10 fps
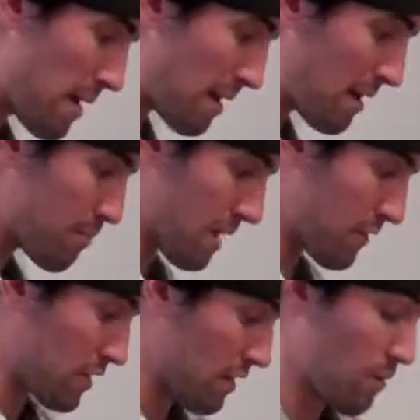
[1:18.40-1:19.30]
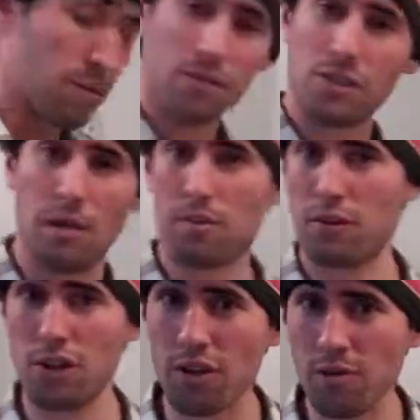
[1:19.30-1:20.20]
making our breakfast here, and we're doing
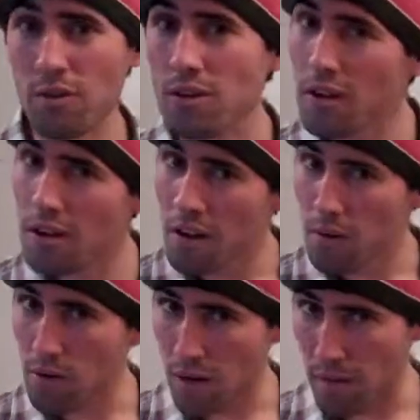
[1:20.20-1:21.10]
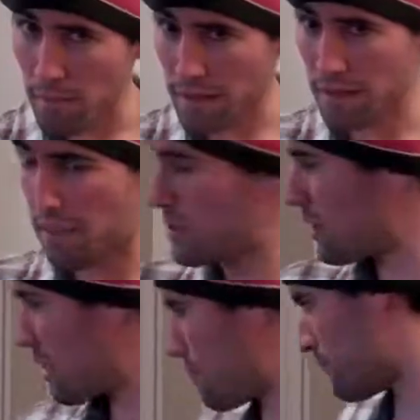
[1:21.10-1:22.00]
something new. We're uh, making up some,